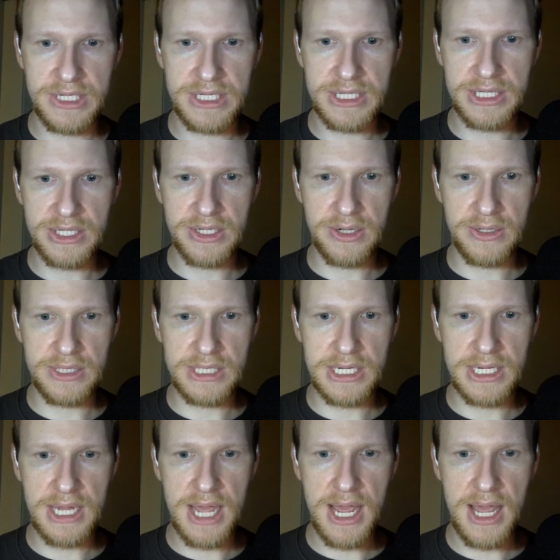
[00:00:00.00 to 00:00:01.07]
just installed
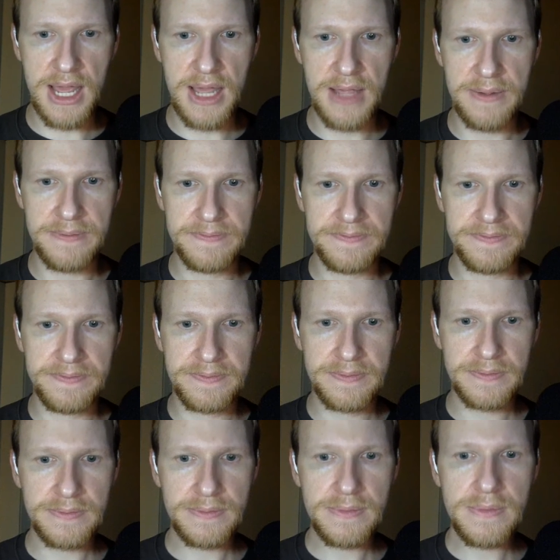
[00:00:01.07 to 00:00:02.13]
today.
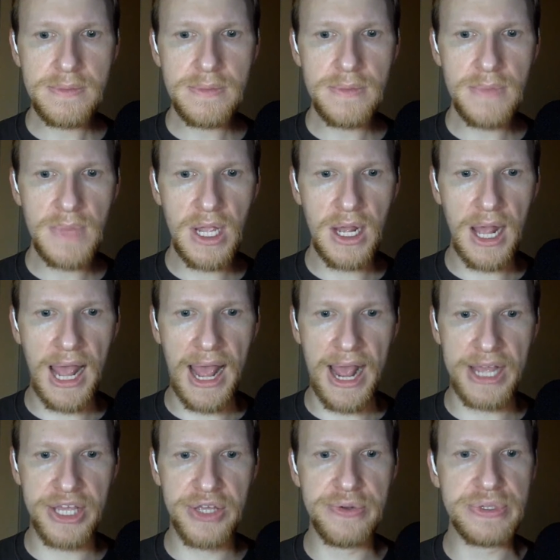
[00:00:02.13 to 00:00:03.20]

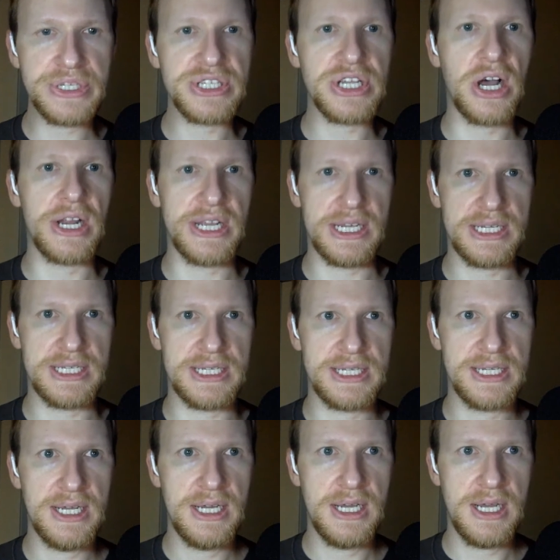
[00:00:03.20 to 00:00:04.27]

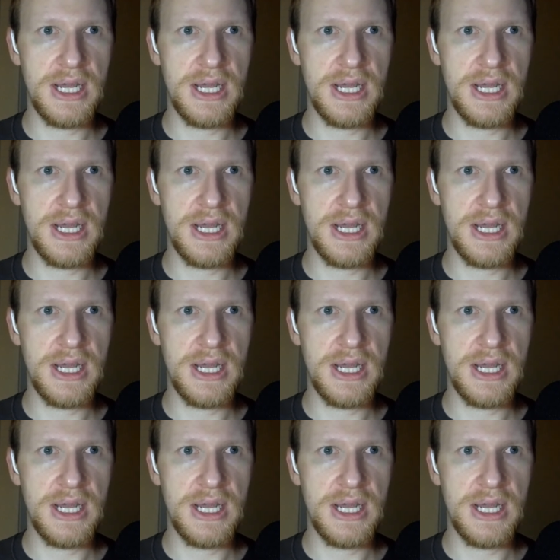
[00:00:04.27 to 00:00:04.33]
Acusonics